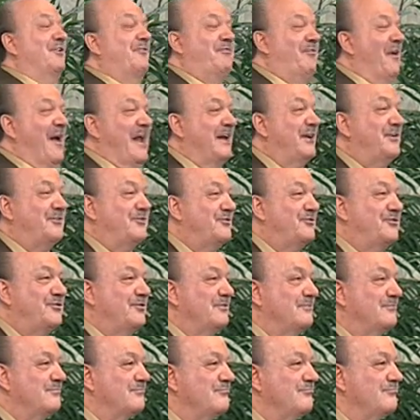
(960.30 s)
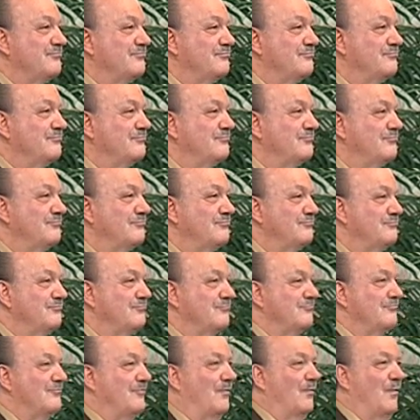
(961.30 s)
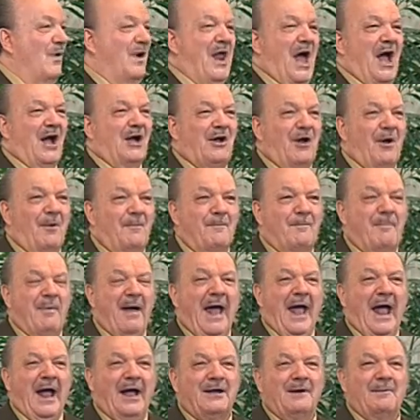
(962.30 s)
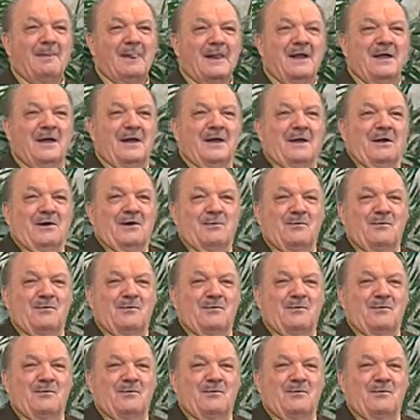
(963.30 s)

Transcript: to face. When I come back